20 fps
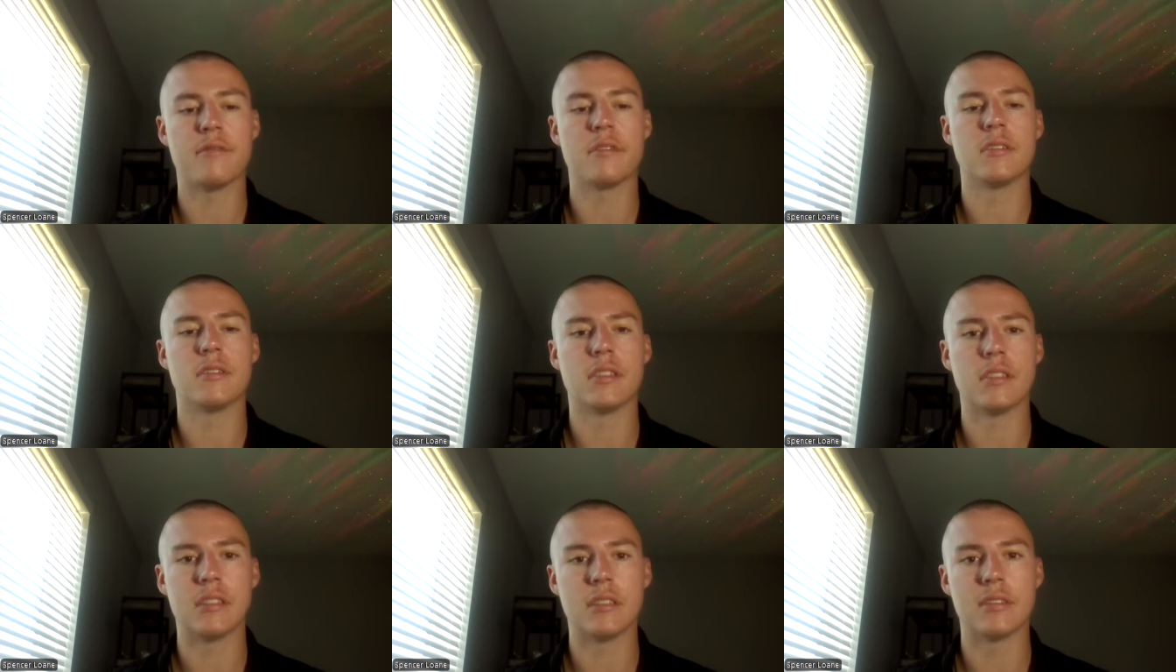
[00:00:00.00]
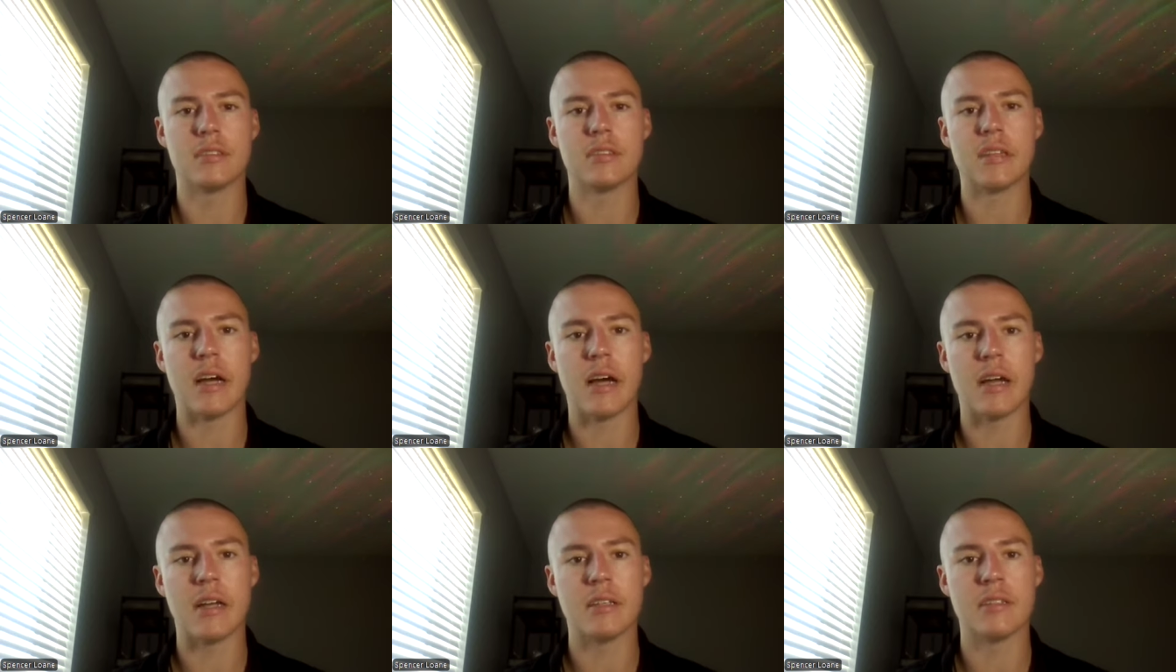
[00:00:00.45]
obviously his
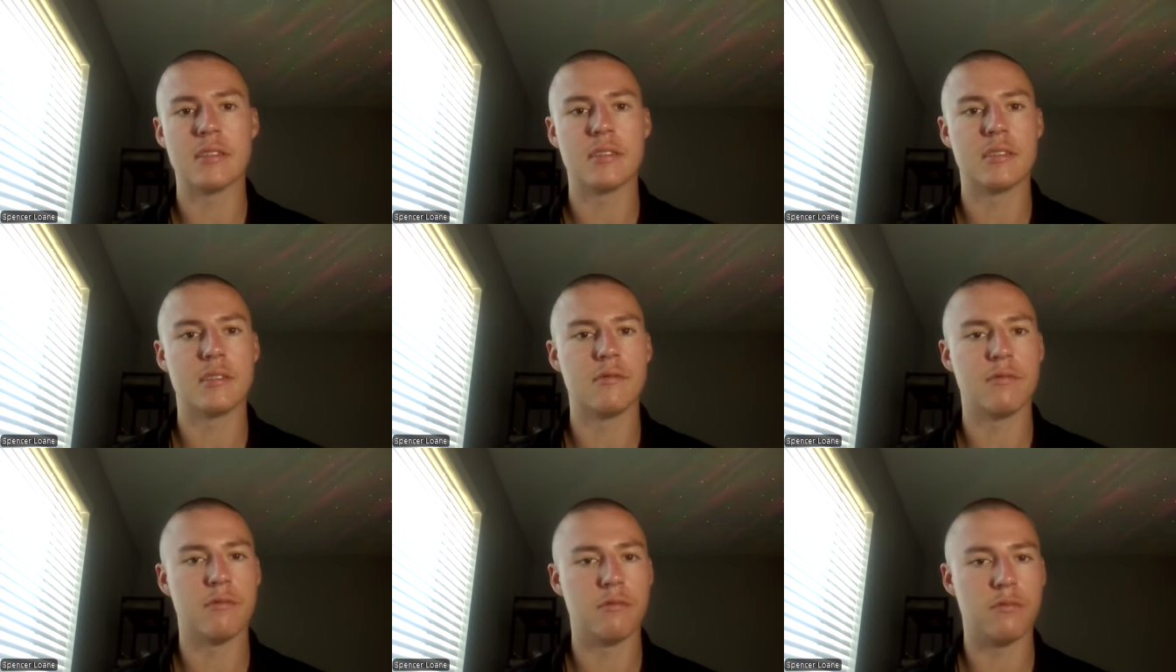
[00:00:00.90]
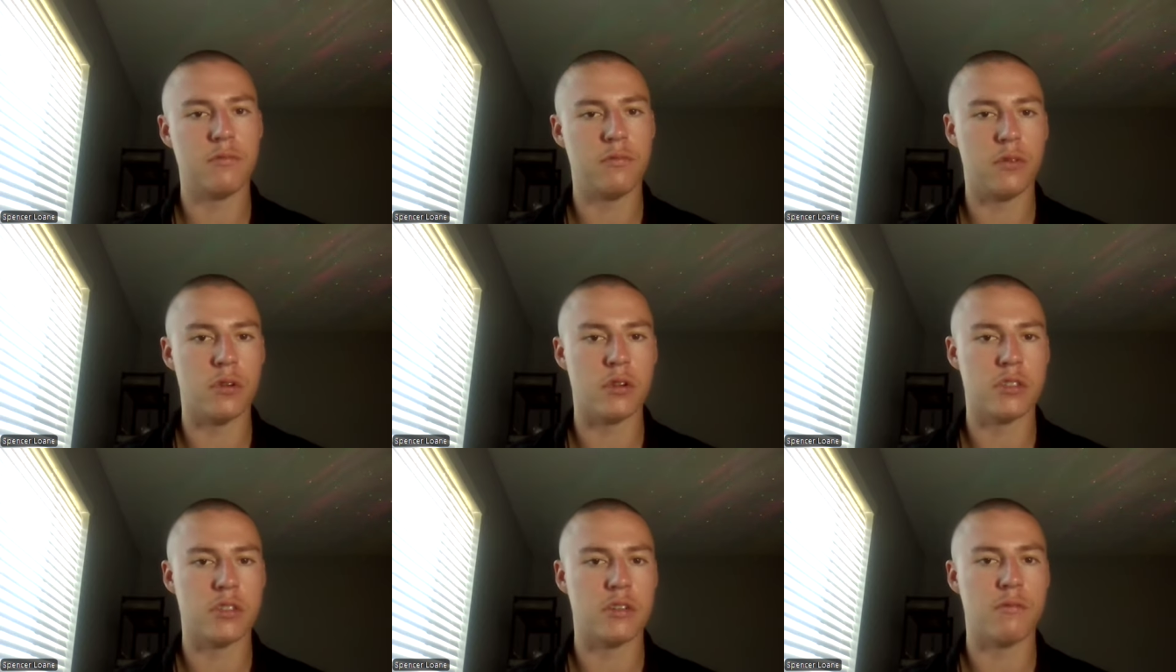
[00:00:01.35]
size,
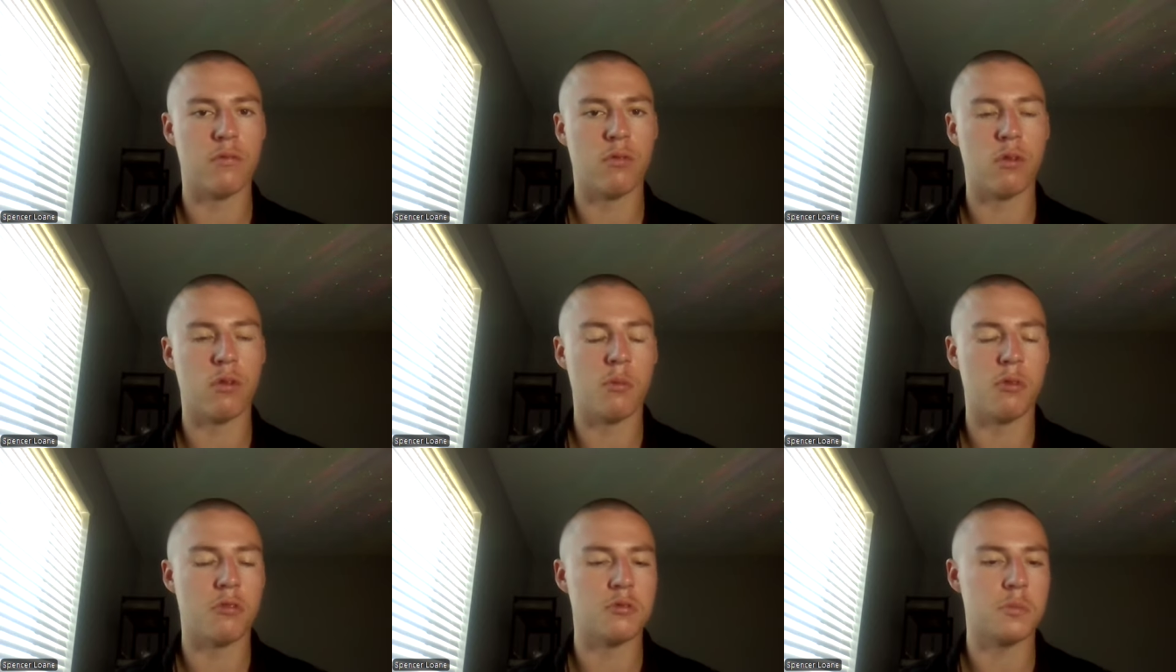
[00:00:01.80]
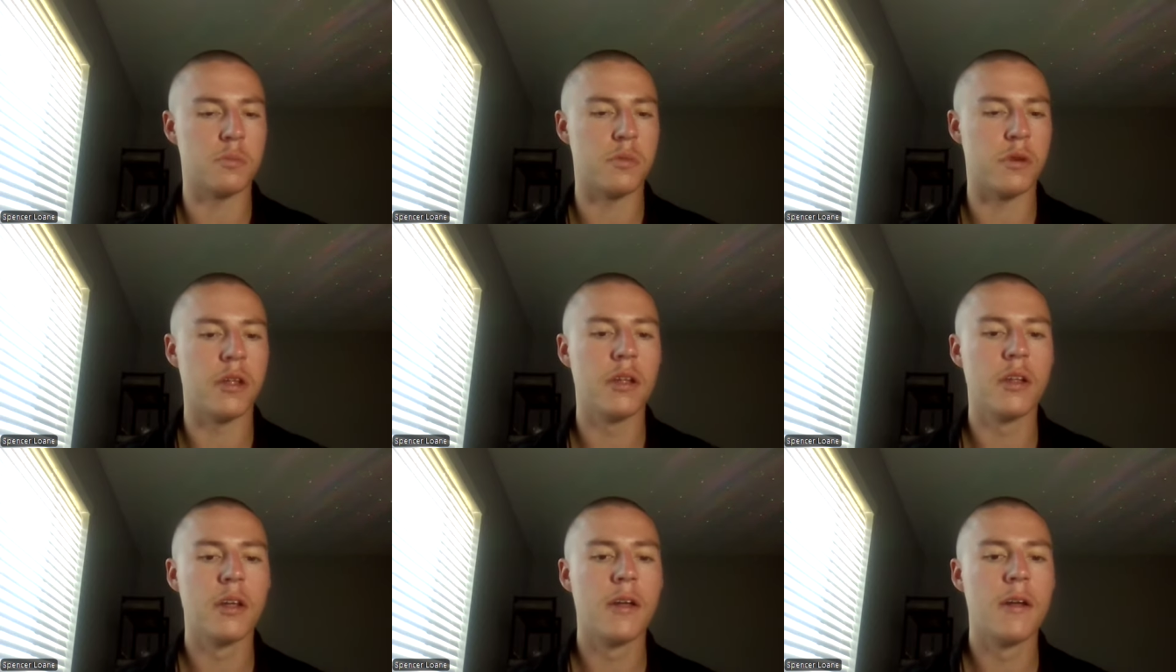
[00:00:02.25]
first and foremost,
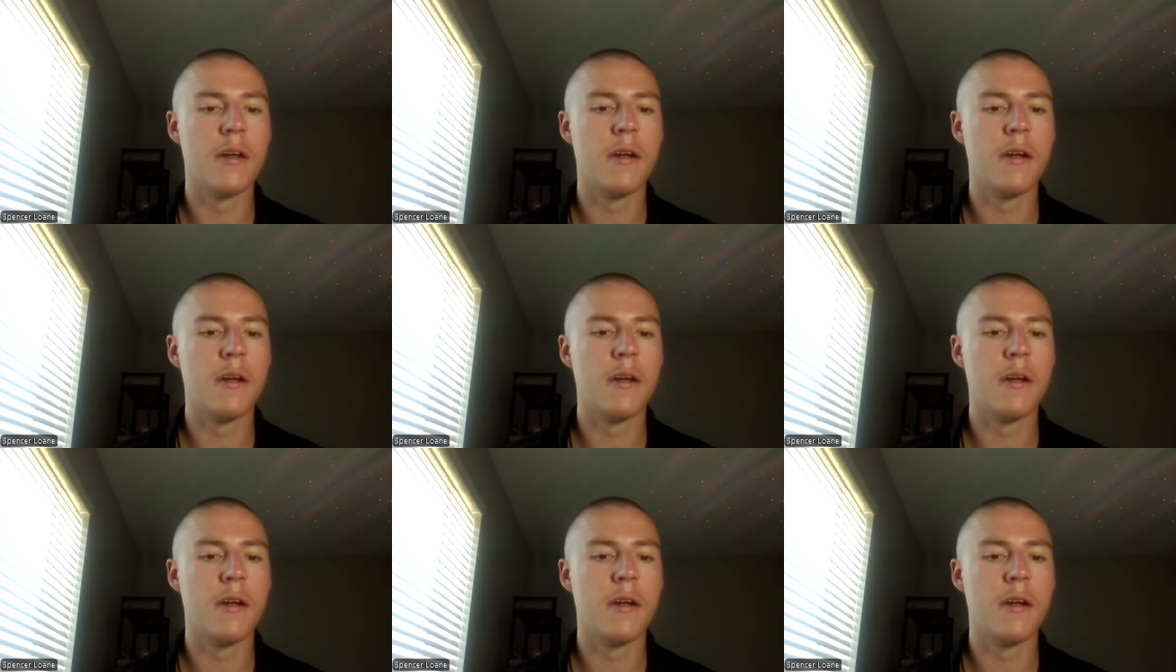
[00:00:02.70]
but